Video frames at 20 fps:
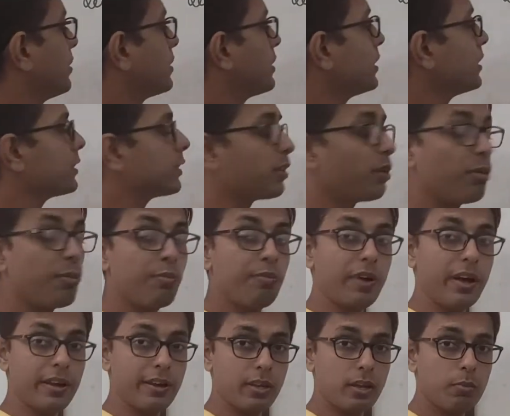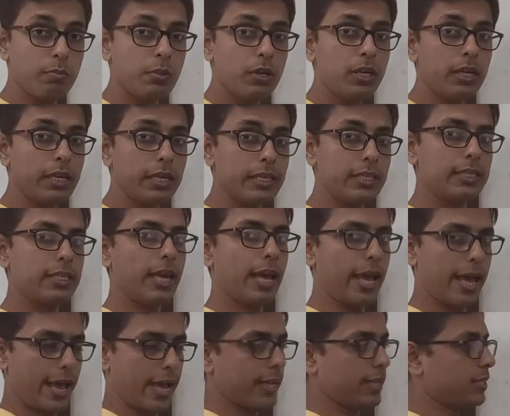since the variable is
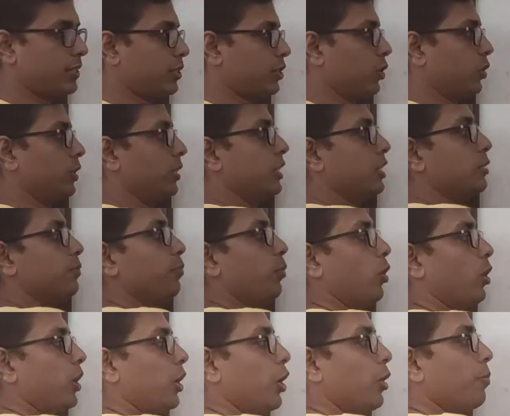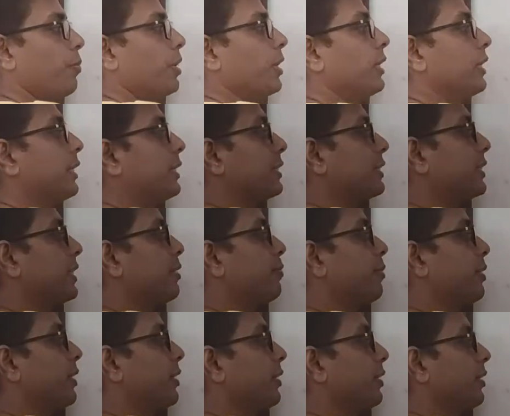x, so this polynomial is
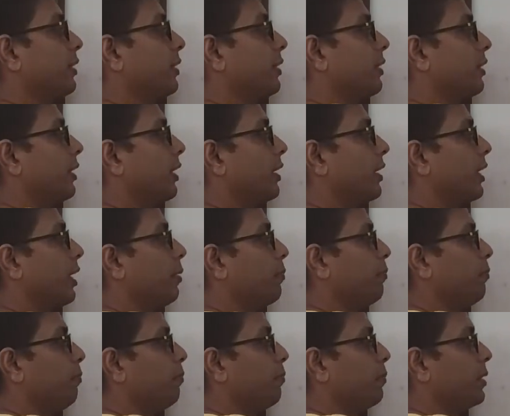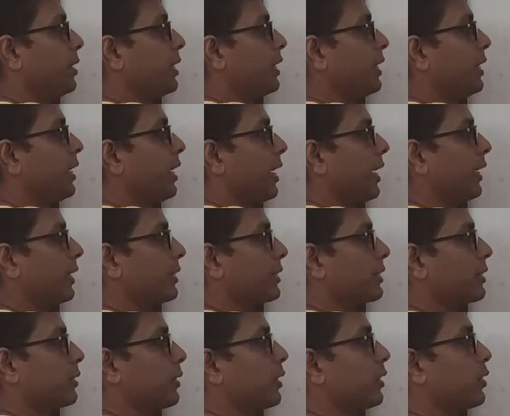given the name
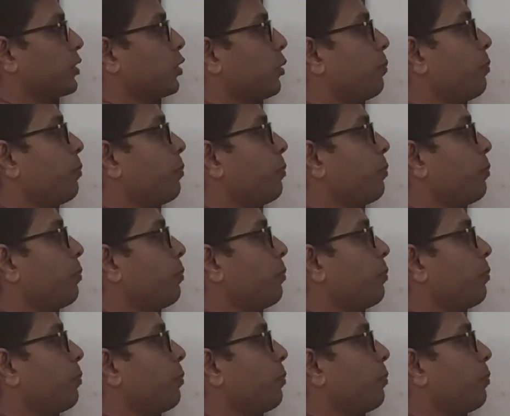px. So